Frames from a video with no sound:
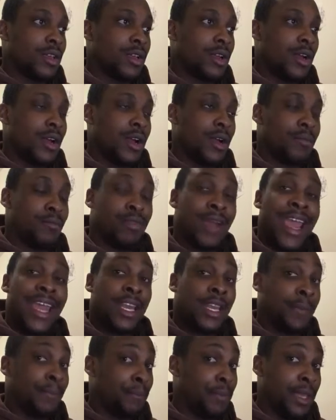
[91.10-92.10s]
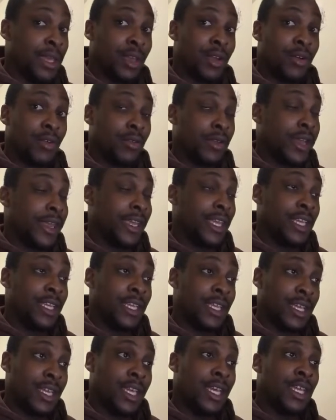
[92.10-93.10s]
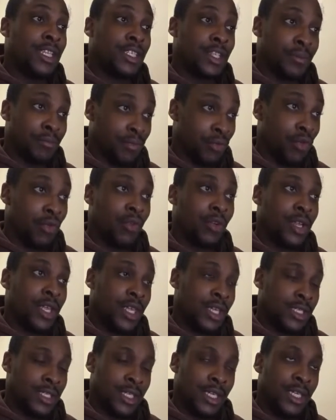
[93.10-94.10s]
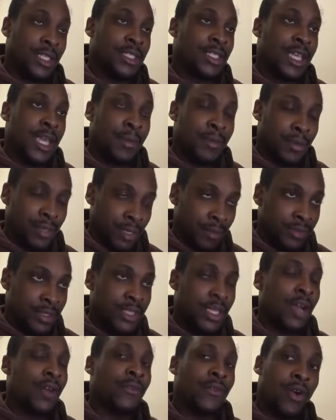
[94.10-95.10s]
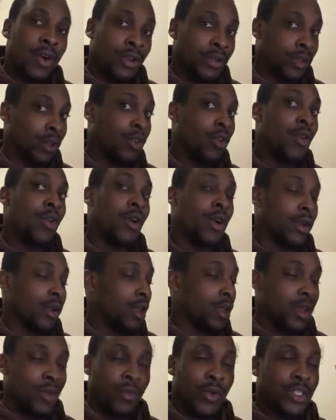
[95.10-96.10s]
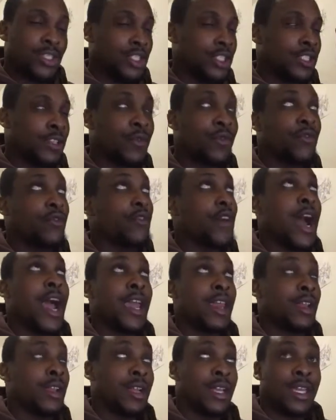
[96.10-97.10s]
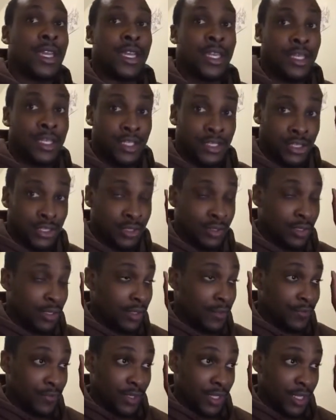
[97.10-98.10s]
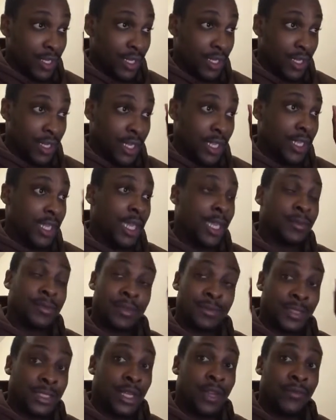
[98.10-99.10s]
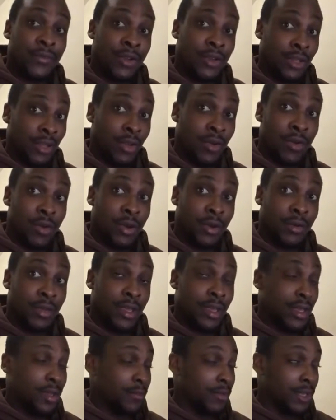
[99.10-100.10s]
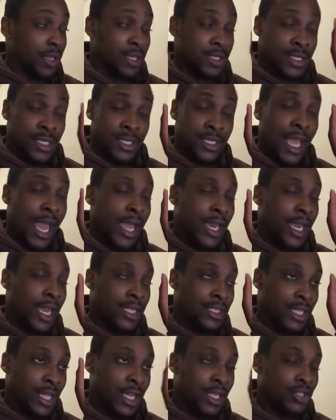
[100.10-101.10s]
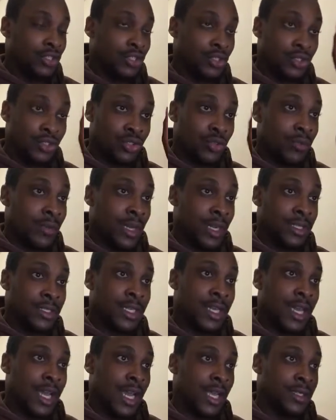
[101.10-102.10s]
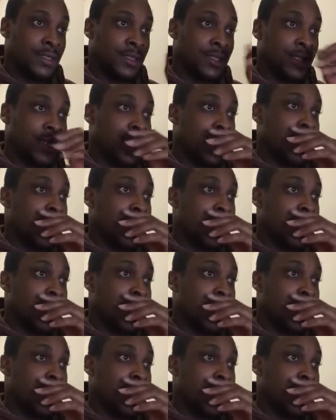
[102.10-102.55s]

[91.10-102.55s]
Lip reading: Bradley Beal, he's improved. He's keeping himself on the court, which is finally he keeps himself on the court because this guy gets injured too many times.